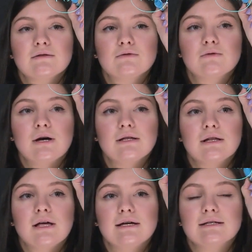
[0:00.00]
to
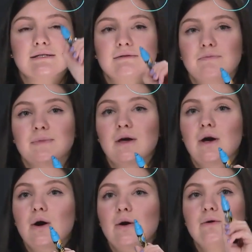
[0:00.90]
analyze.
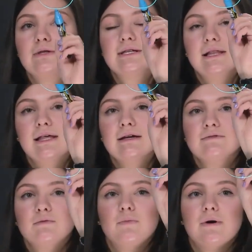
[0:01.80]
On the
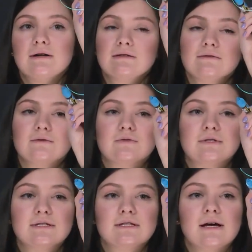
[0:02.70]
left part of
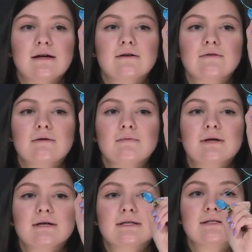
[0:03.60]
this diagram,
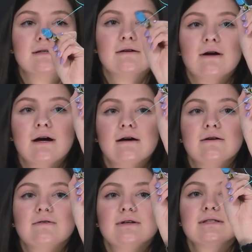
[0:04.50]
there are
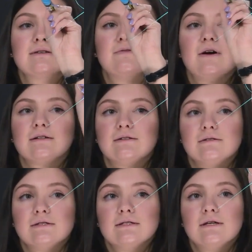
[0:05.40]
risk
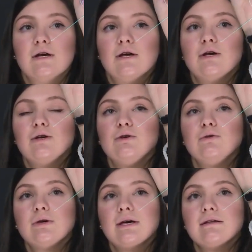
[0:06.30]
factors.
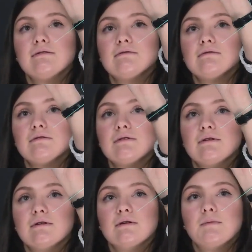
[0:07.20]
You can
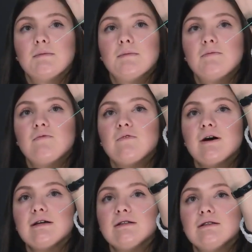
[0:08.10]

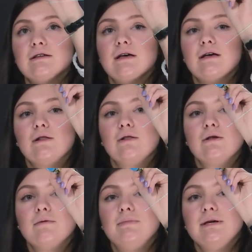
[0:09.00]
find
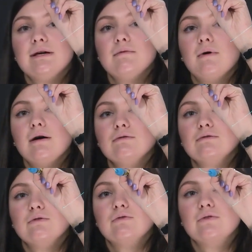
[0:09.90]
a big
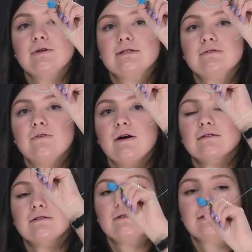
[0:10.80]
amount of risk
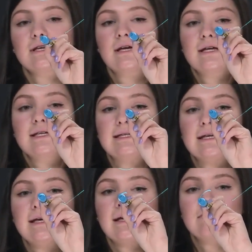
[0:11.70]
factors.
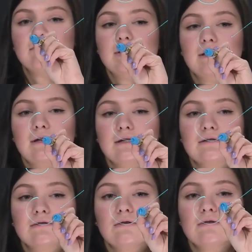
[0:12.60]
They can be
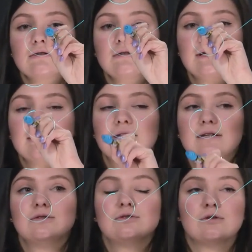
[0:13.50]
external and
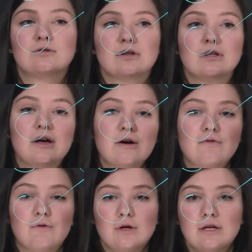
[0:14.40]
internal.
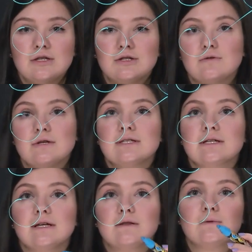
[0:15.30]
For each
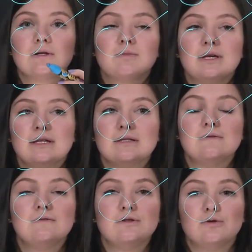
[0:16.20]
risk, it will be
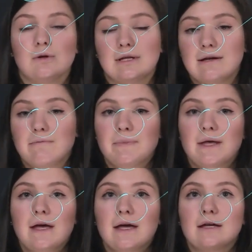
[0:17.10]
individually.
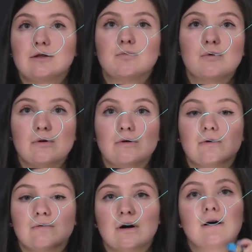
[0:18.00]
And
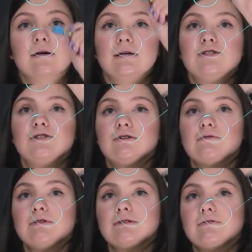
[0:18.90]
moreover, each
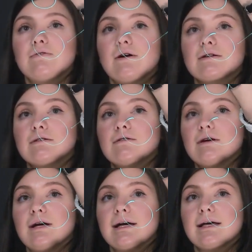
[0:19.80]
risk
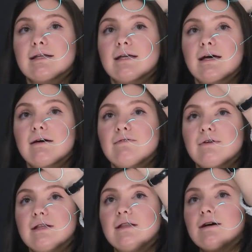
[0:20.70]
factor can have
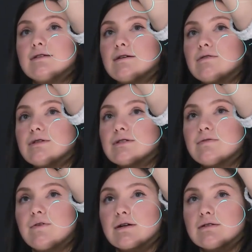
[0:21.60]
another
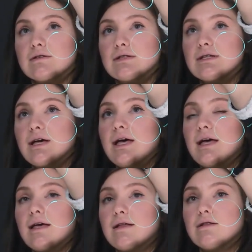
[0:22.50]
risk factors.
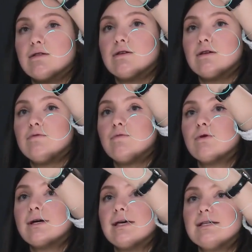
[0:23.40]
And in
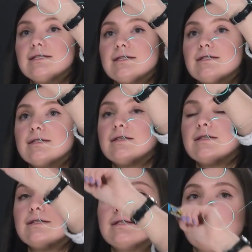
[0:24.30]
more cases, it
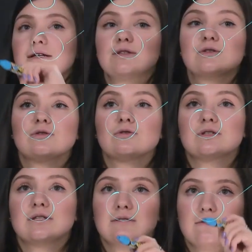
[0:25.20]
is the
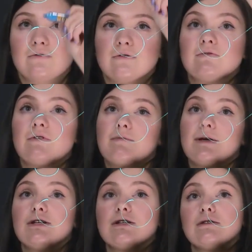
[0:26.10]
sources of
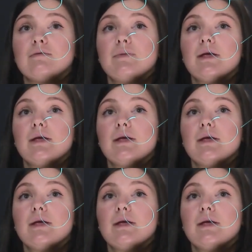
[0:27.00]
information